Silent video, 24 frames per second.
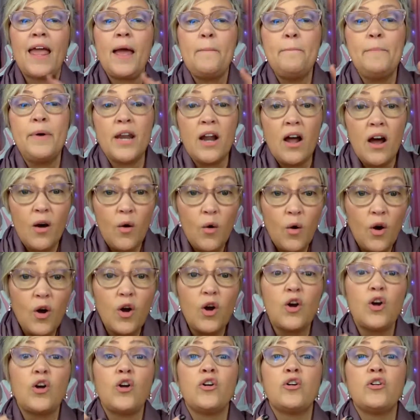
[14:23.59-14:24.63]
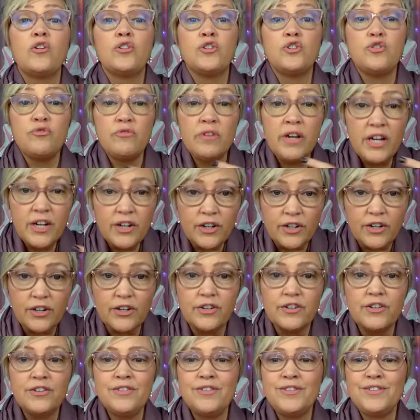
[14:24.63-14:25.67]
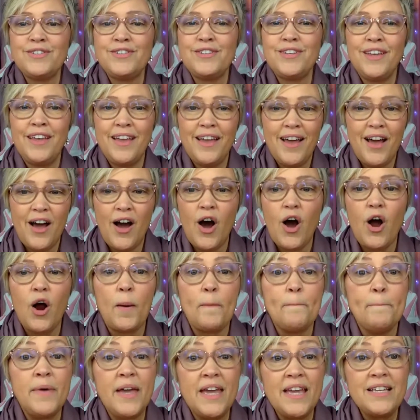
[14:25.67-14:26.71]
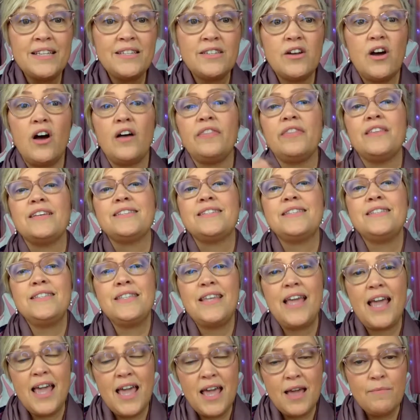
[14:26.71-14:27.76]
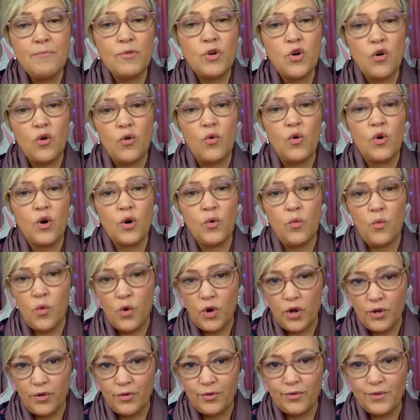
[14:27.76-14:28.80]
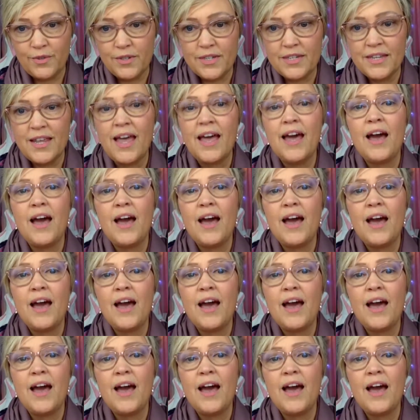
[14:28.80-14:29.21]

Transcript: But her triggers are based on the same core wounds